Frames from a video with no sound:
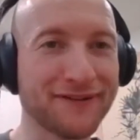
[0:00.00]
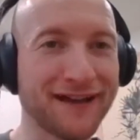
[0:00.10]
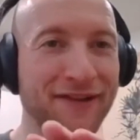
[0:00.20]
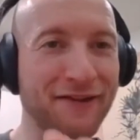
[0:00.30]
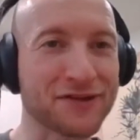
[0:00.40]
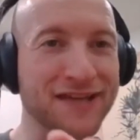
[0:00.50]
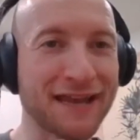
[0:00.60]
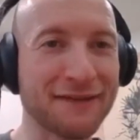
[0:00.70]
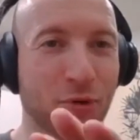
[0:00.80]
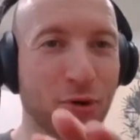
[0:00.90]
I've never
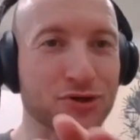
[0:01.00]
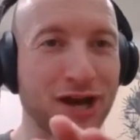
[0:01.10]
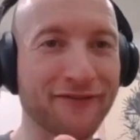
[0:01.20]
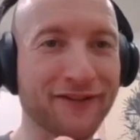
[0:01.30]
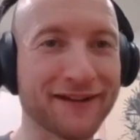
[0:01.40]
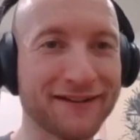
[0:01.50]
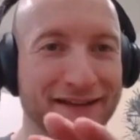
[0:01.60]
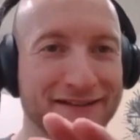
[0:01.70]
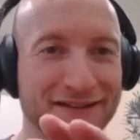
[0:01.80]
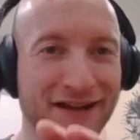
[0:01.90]
sat in more traffic
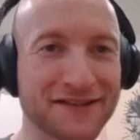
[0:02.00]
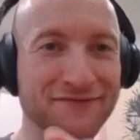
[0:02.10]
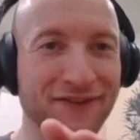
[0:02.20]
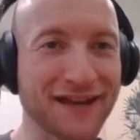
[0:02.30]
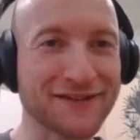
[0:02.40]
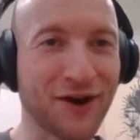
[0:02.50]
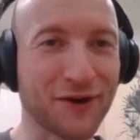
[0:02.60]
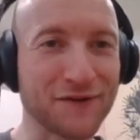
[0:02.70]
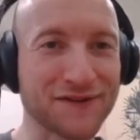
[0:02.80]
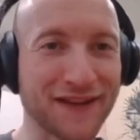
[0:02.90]
next to tons of nice
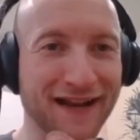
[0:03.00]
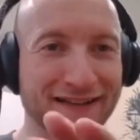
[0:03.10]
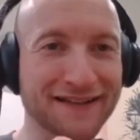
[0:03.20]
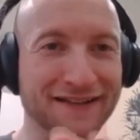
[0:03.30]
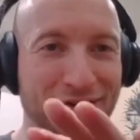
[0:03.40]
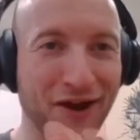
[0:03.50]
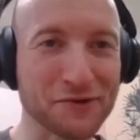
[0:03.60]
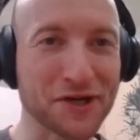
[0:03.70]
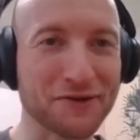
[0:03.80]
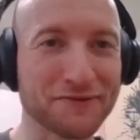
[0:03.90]
cars than I did in
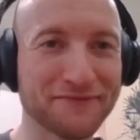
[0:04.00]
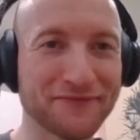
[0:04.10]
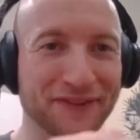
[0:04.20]
Hangzhou.